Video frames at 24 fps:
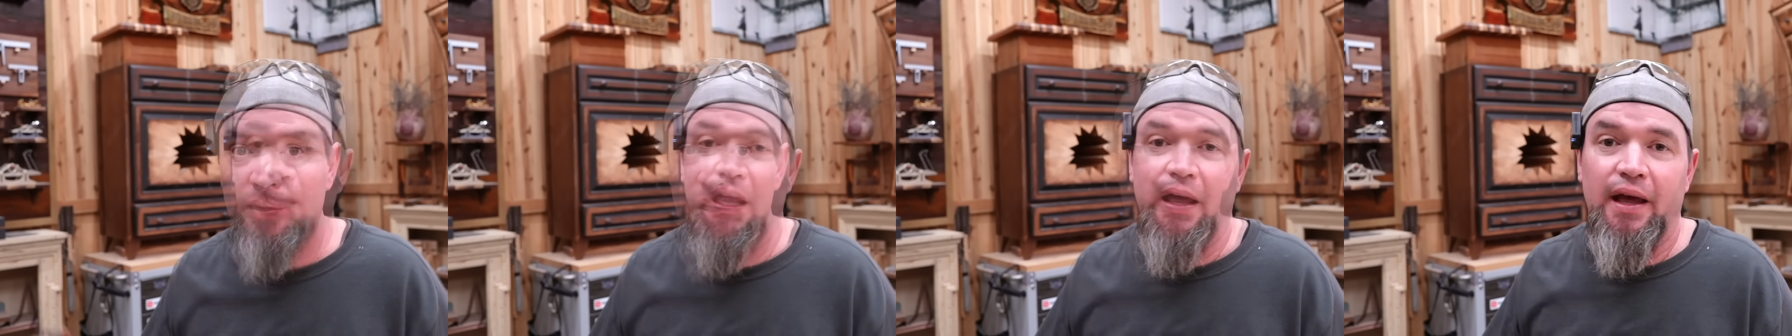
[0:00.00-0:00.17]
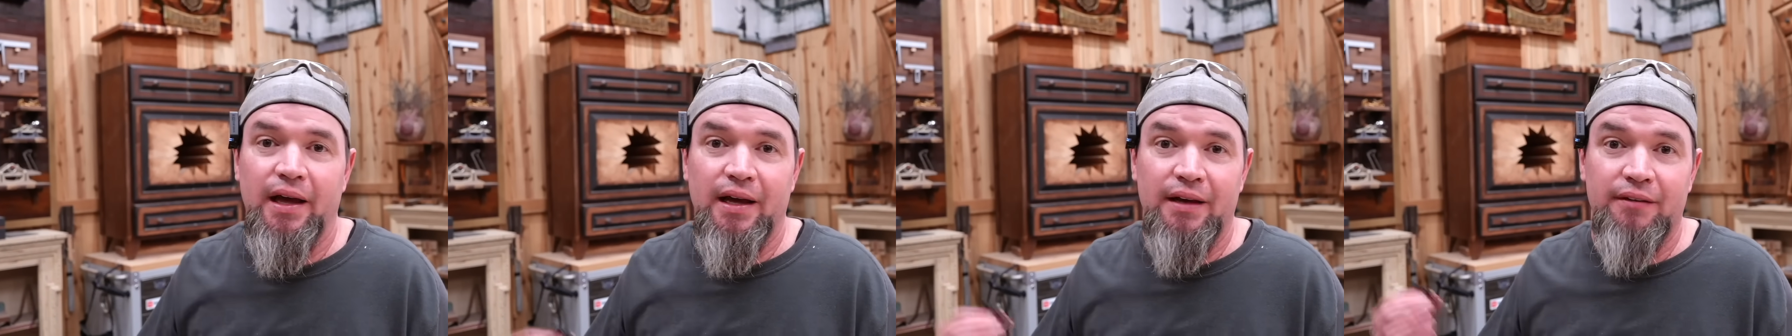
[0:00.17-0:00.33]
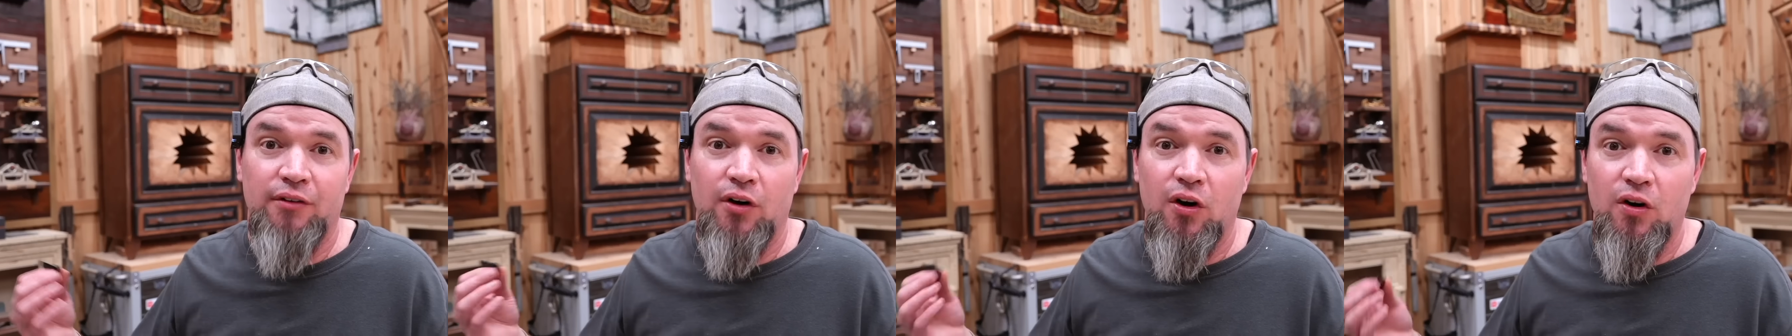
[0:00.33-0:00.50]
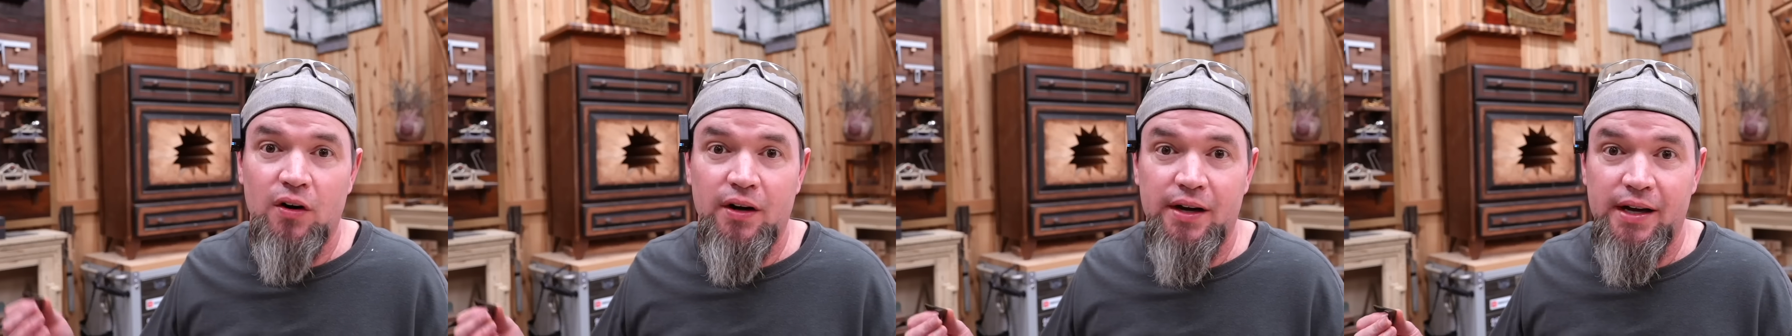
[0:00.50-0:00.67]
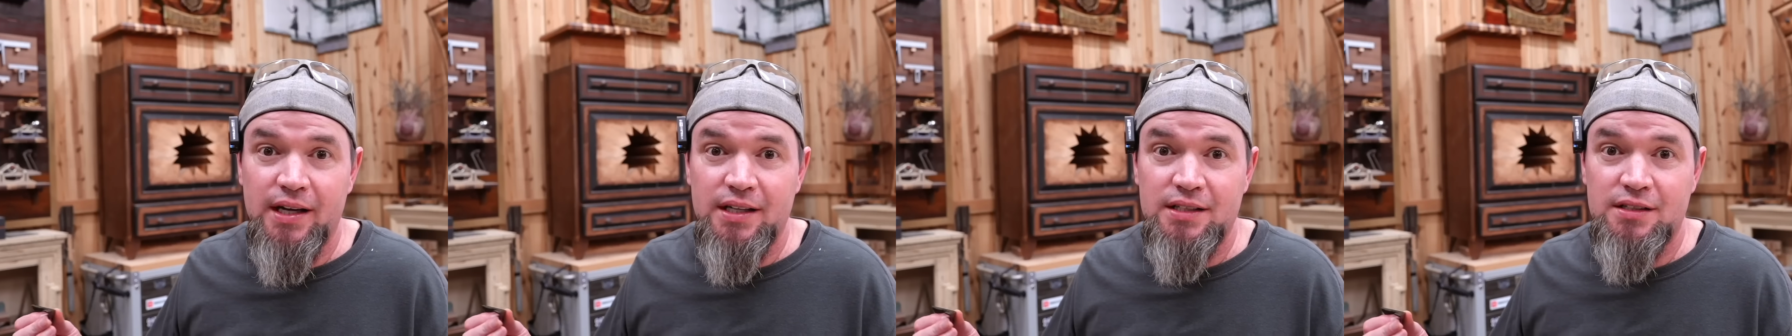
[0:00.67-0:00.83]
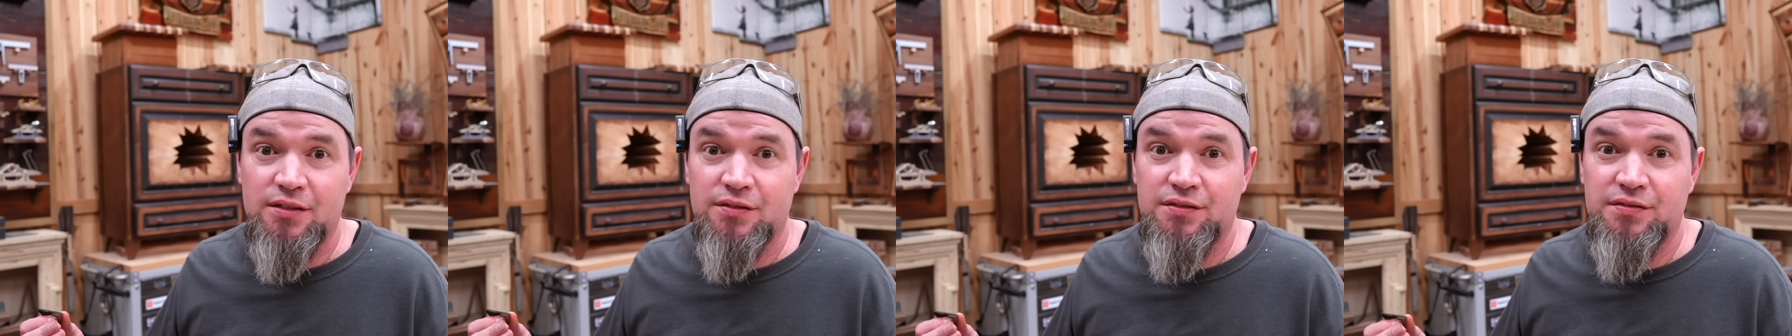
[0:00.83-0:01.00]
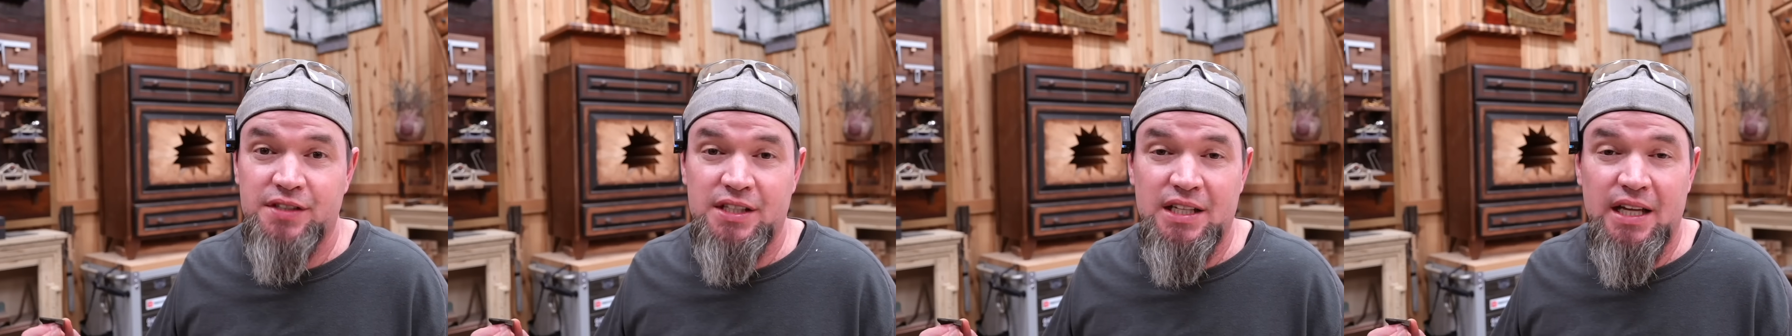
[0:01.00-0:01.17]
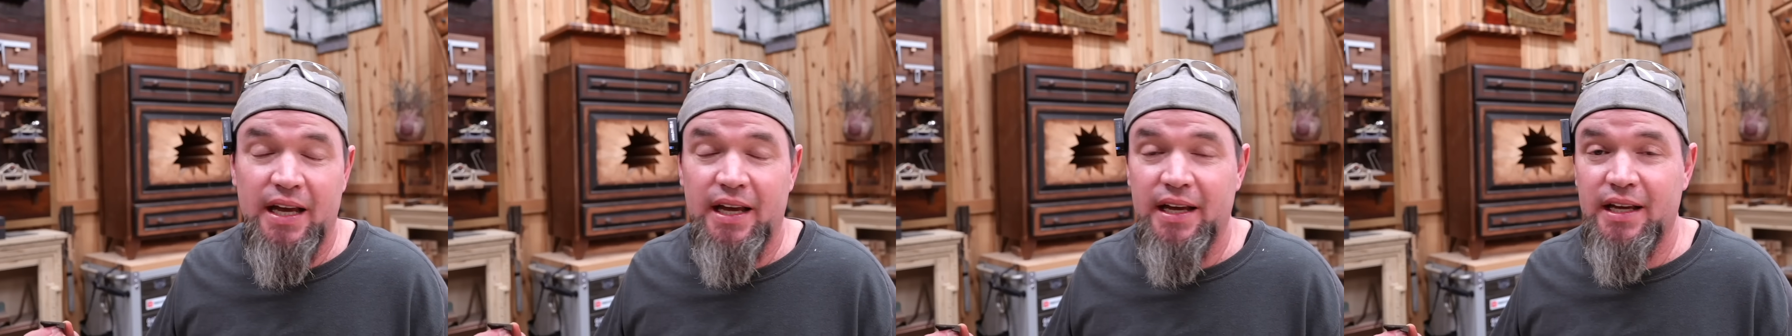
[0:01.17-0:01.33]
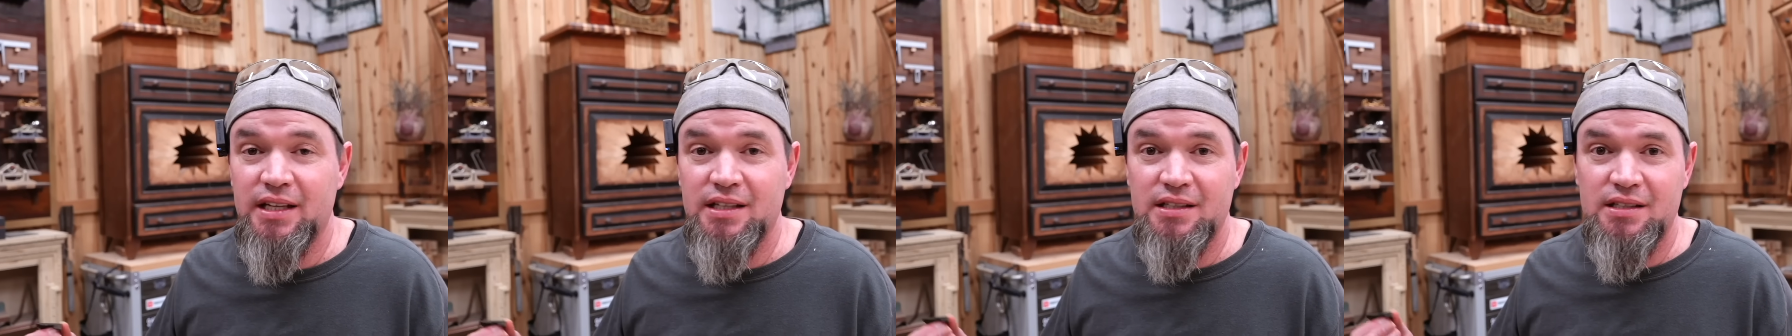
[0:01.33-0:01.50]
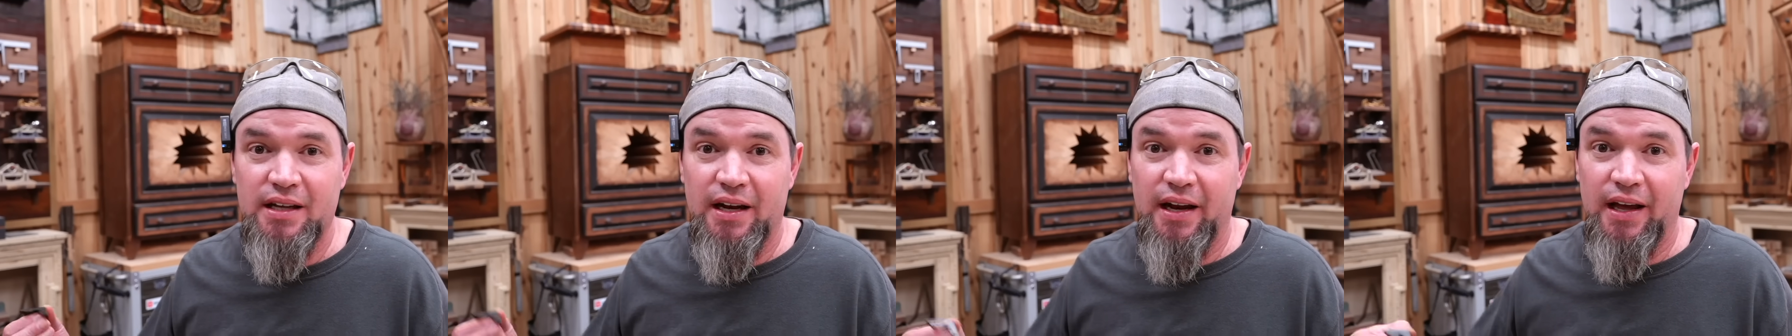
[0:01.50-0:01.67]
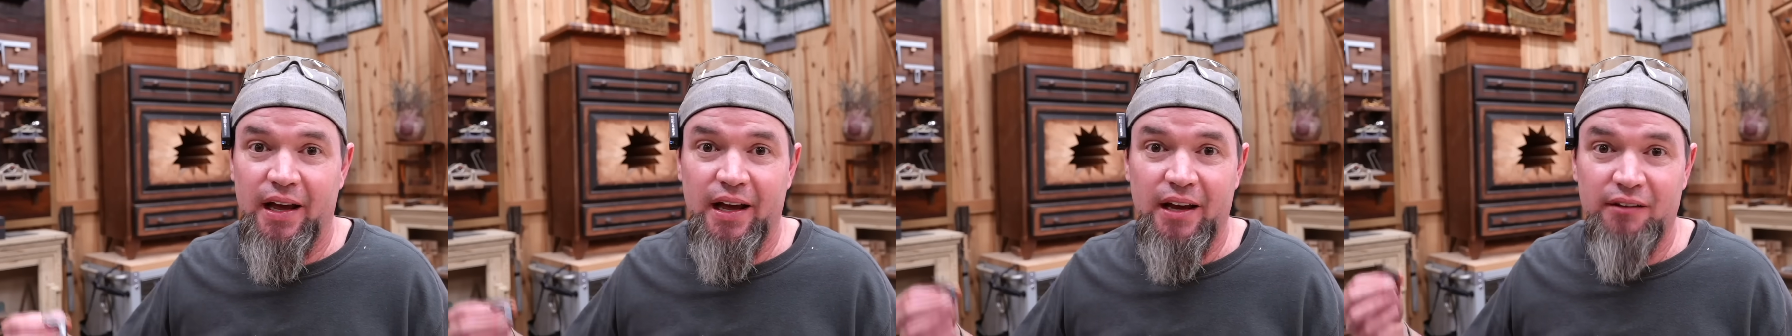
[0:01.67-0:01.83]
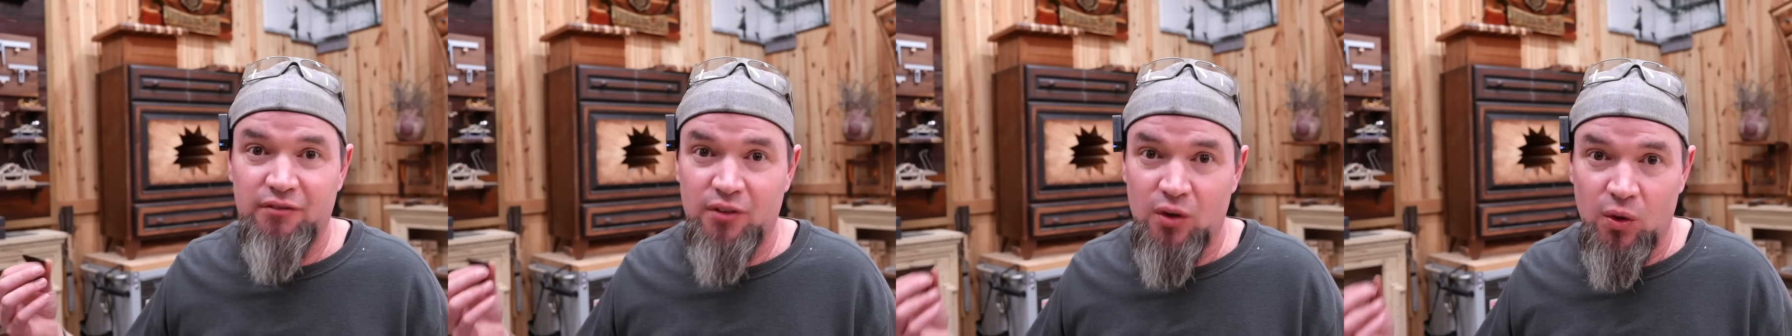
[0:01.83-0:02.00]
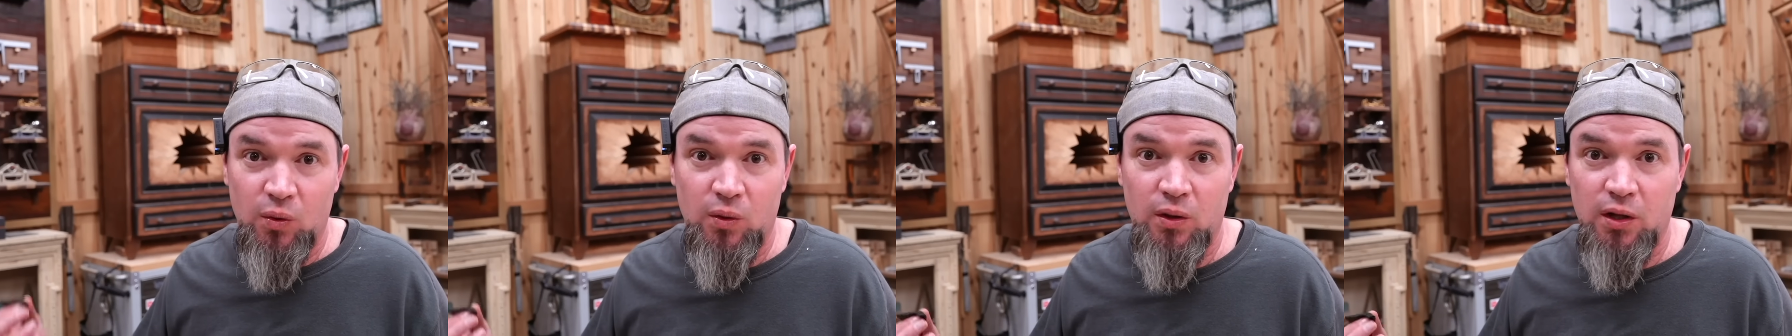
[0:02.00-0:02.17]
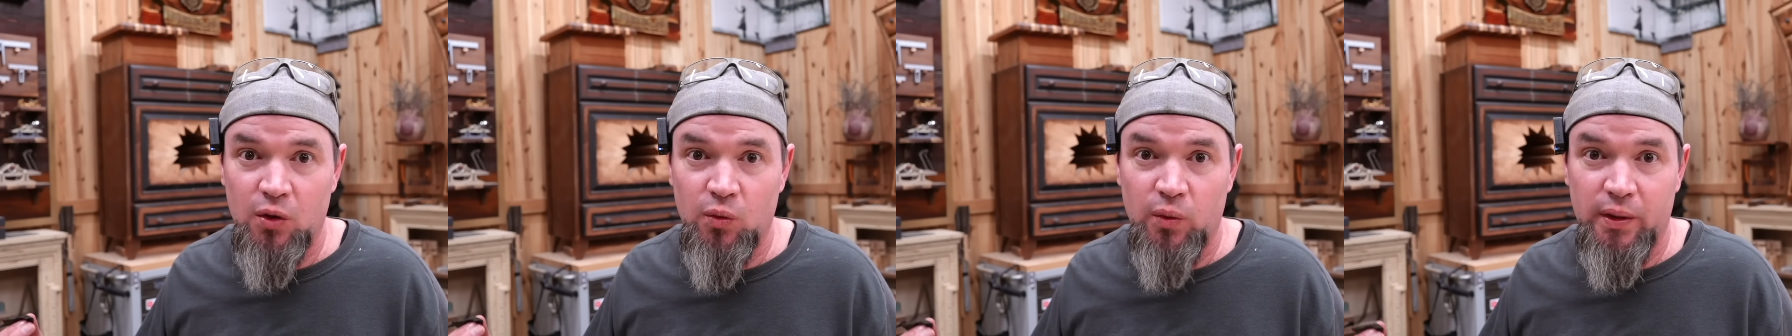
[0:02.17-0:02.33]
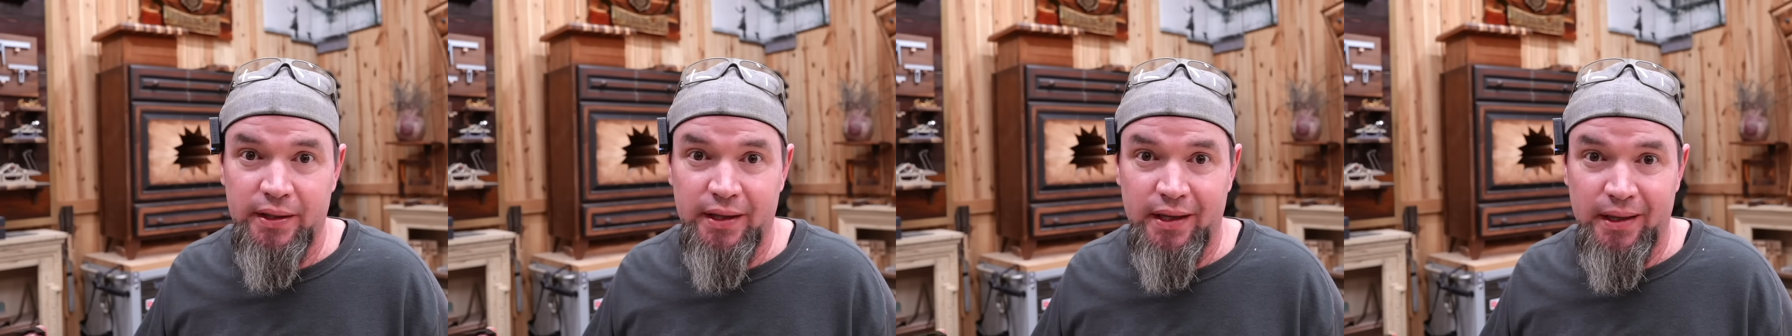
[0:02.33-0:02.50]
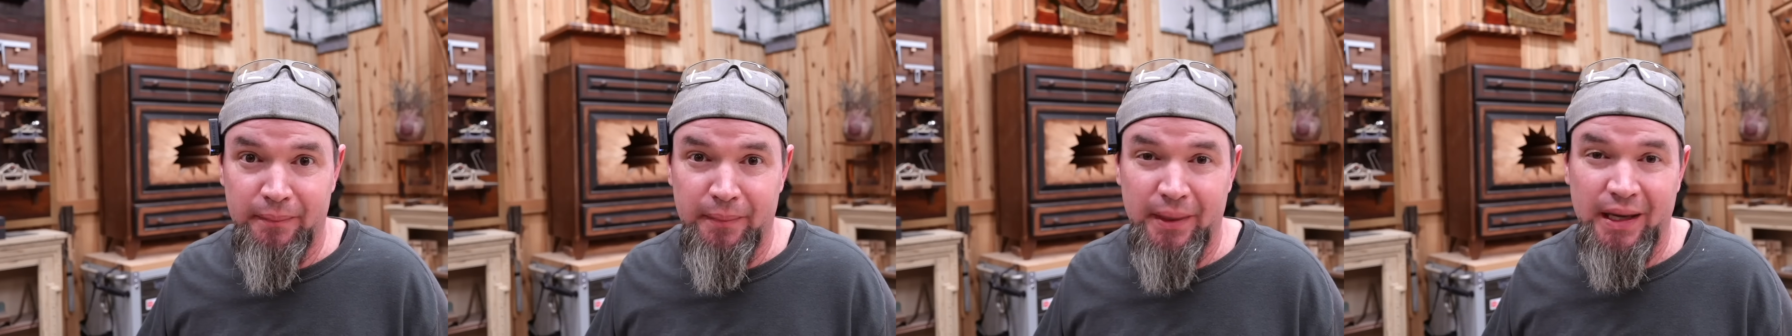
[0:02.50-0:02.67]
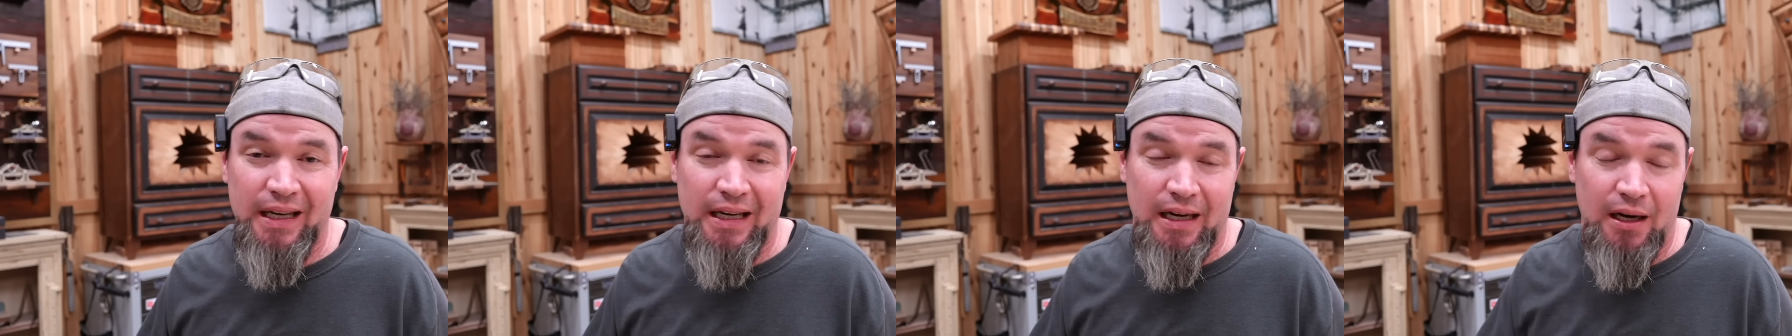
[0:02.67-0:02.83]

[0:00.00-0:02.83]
I have all kinds of sayings that I have no clue what they mean.